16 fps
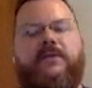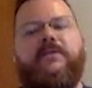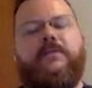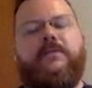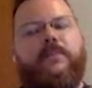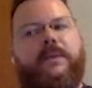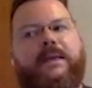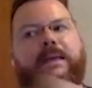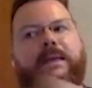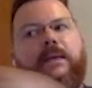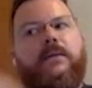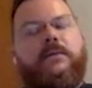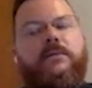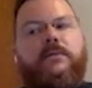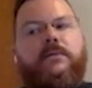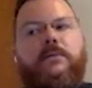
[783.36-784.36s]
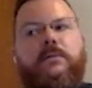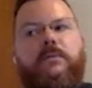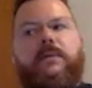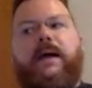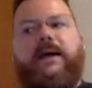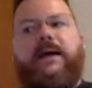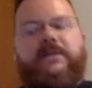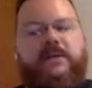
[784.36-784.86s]
address of B into
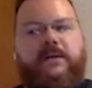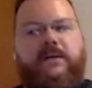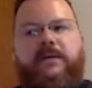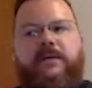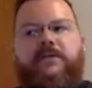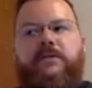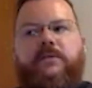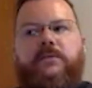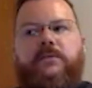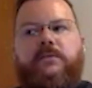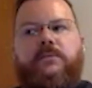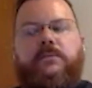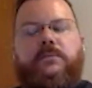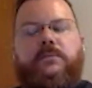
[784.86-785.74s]
add to collection,